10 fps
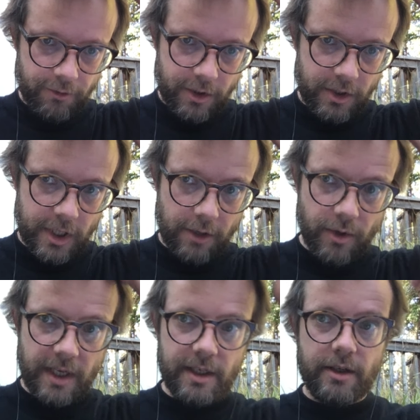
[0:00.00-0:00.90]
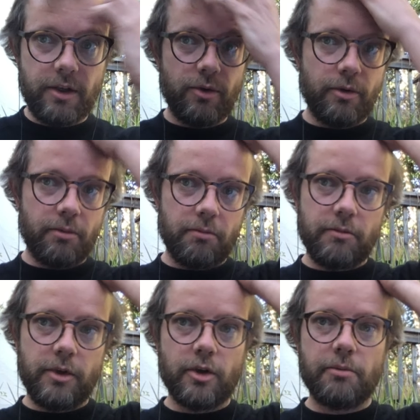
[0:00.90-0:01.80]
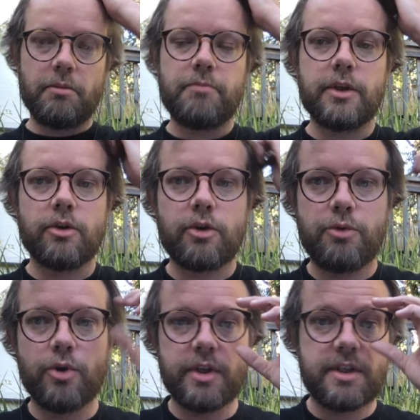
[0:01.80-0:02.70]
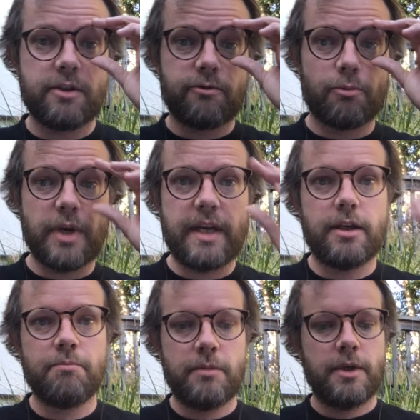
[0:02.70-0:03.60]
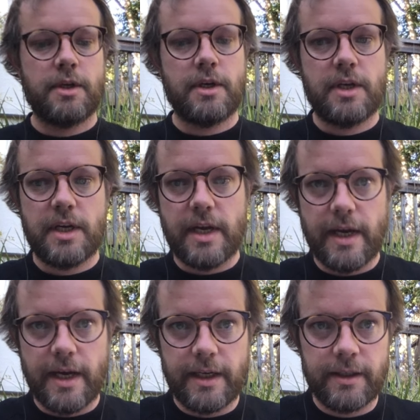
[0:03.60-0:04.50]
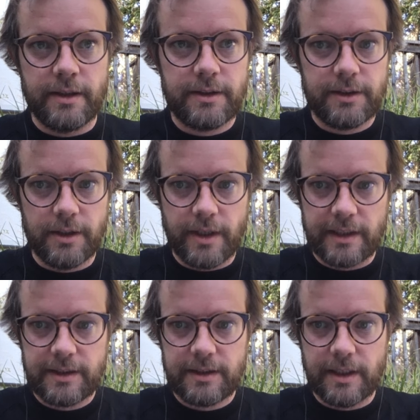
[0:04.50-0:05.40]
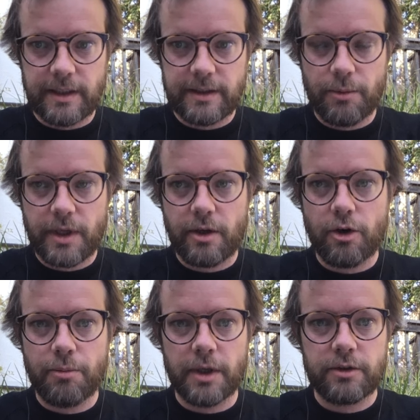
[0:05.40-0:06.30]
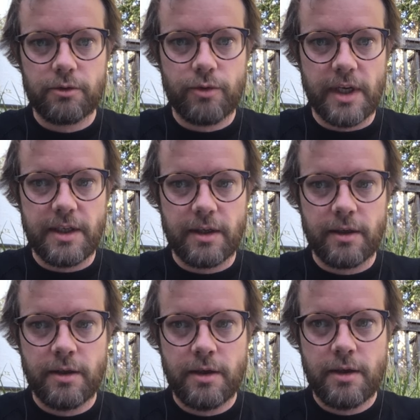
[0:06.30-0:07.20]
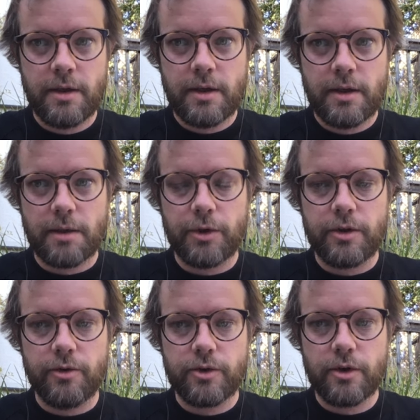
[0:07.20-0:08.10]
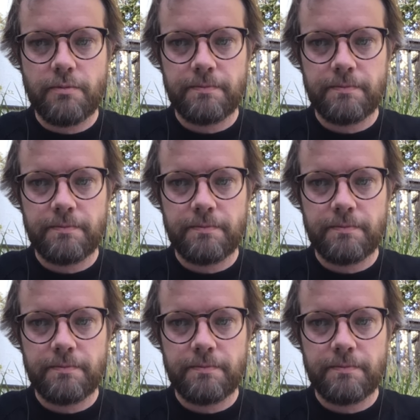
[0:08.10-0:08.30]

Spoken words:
generate a new Bitcoin computer instance from random. And so that's how we can go about creating separate user.